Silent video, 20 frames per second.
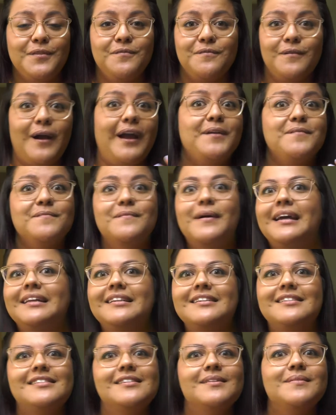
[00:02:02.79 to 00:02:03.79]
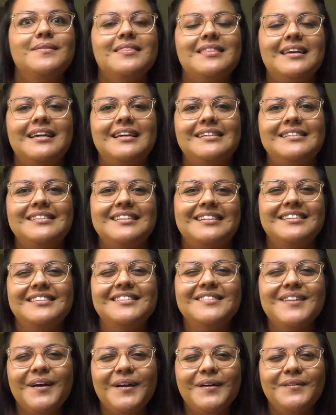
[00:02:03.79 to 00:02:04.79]
the right way to do things, and
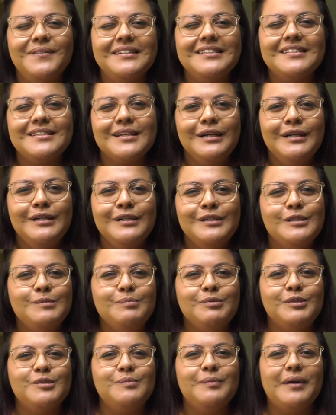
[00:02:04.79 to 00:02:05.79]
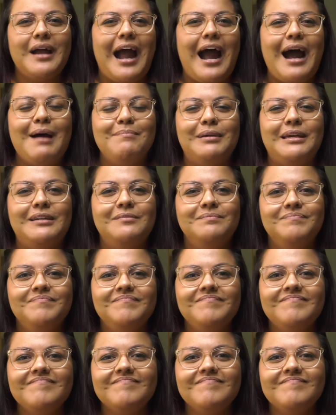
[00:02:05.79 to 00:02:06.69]
it's not always super super happy.